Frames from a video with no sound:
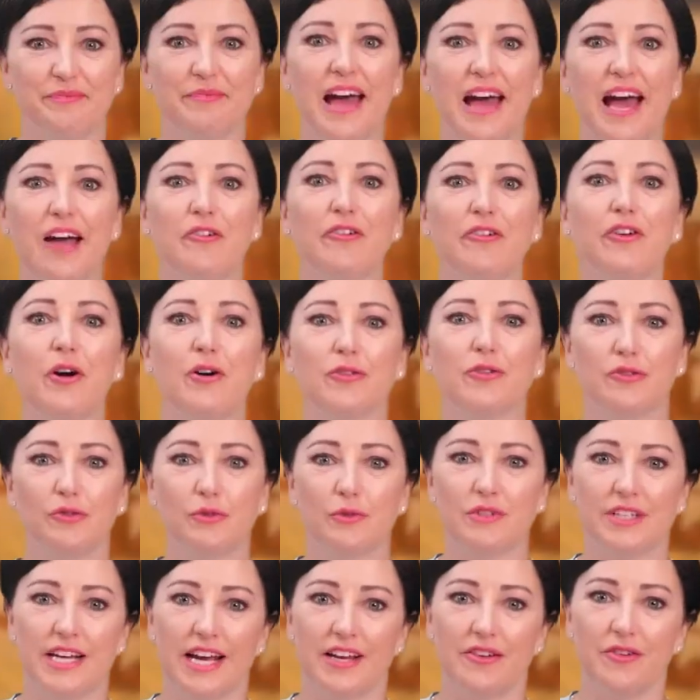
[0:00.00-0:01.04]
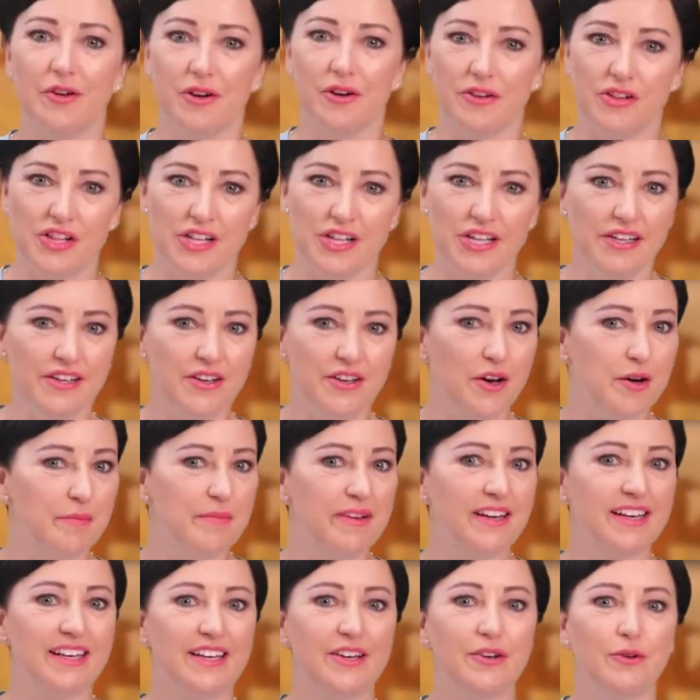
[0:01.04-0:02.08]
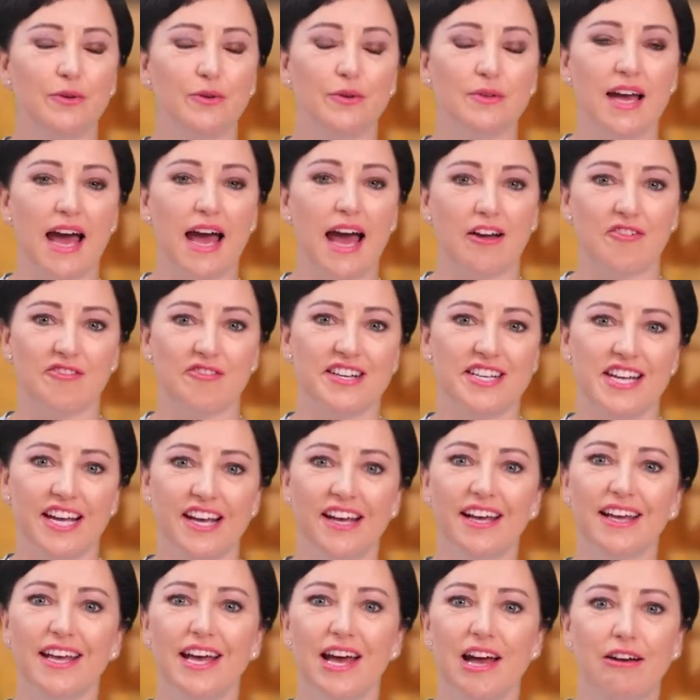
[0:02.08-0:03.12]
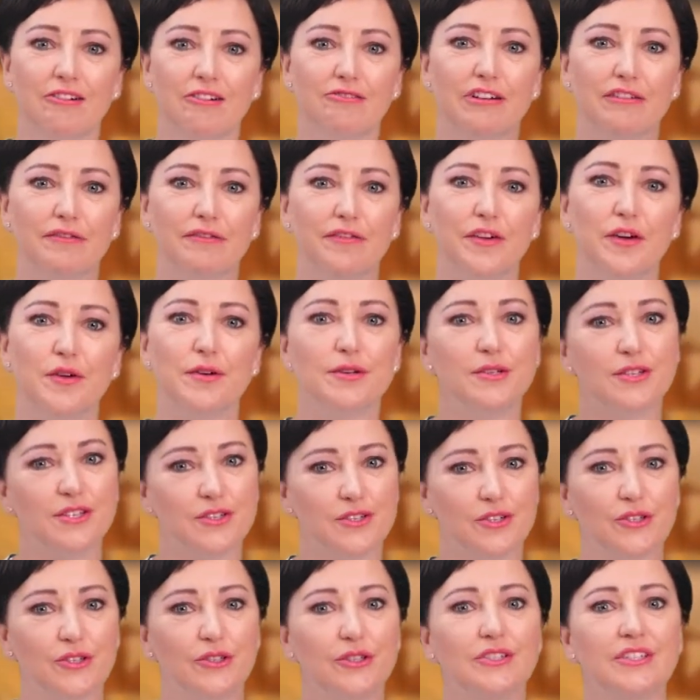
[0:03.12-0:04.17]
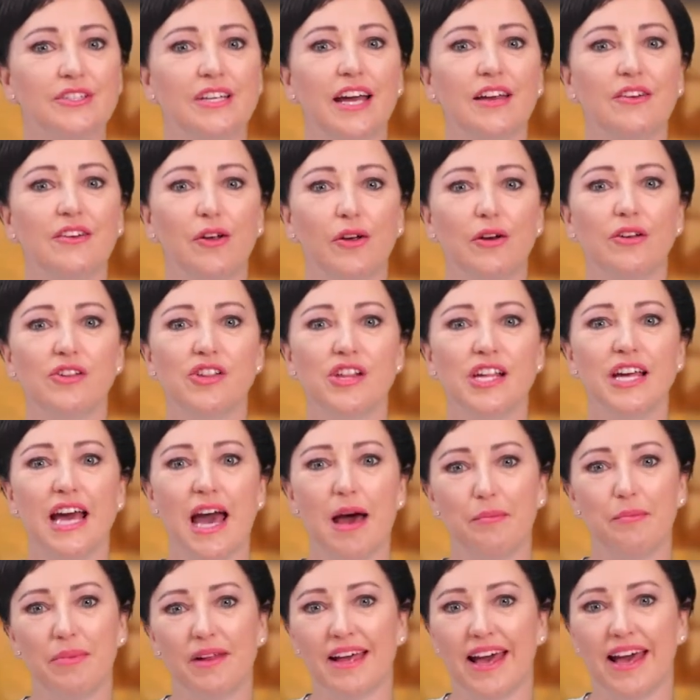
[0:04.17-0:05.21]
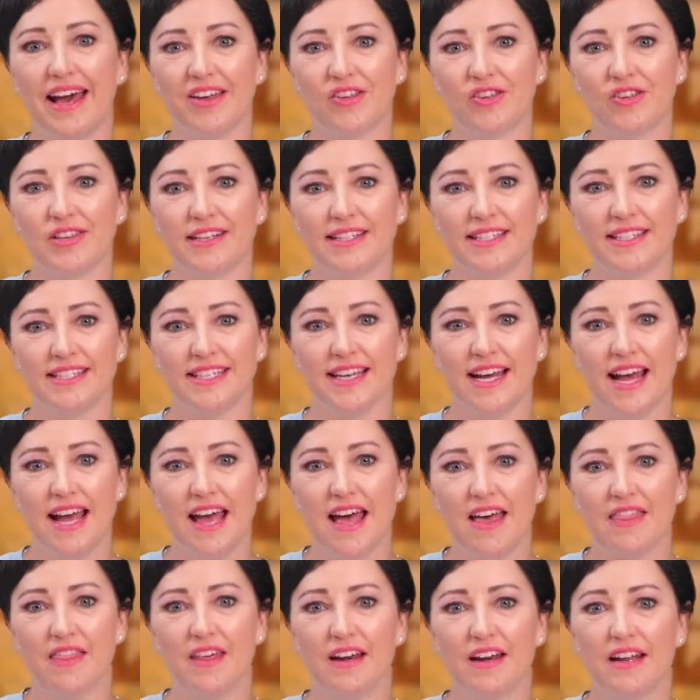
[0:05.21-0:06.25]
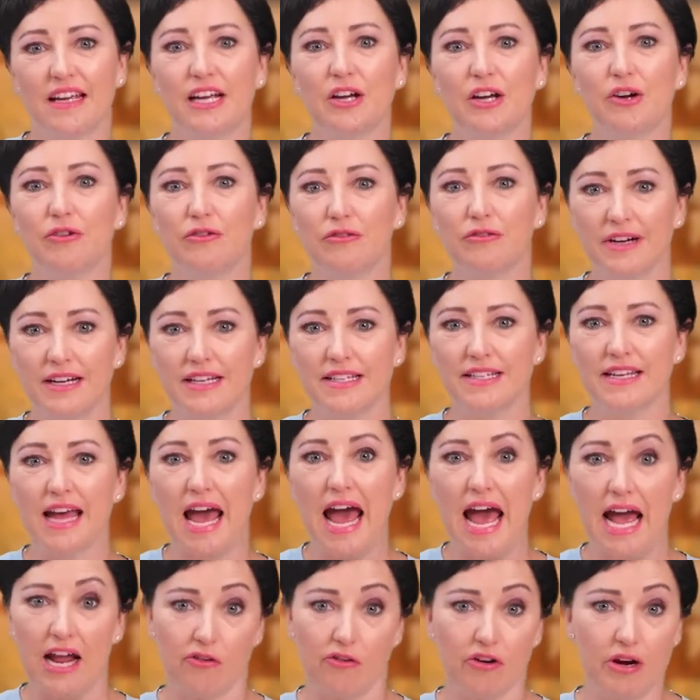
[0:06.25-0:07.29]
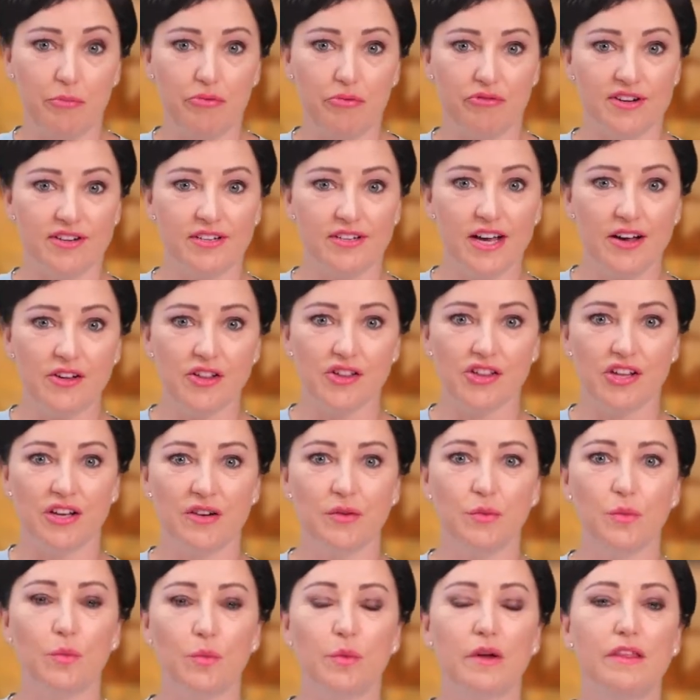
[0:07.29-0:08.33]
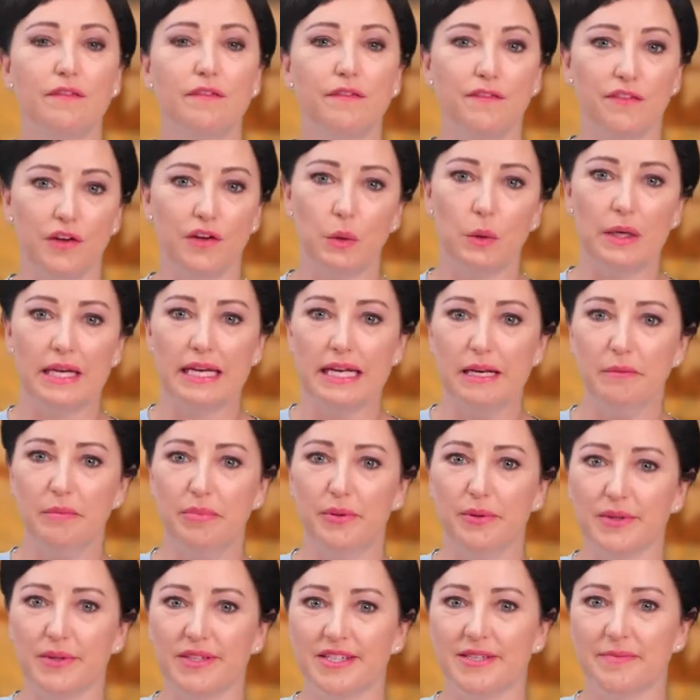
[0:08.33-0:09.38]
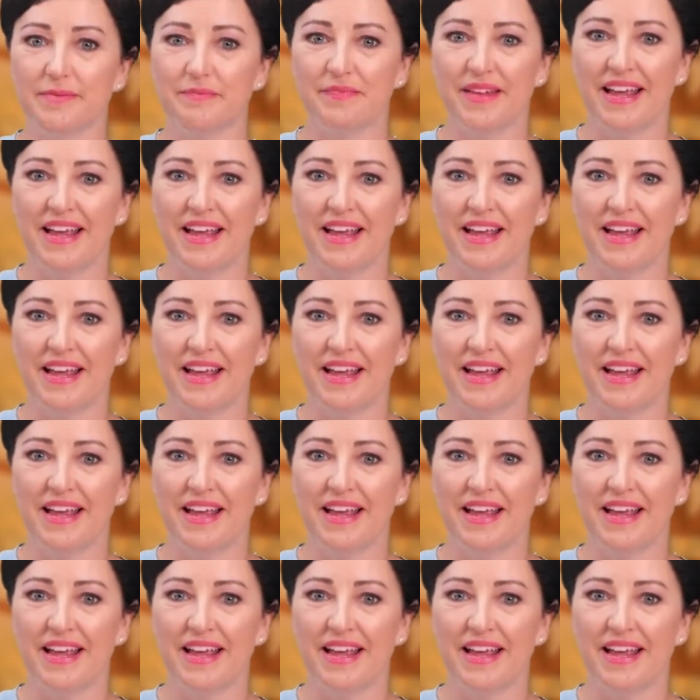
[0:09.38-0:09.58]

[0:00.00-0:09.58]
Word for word: Agricultural technology, commonly called agri-tech, refers to technology applications that increase agri production with fewer inputs.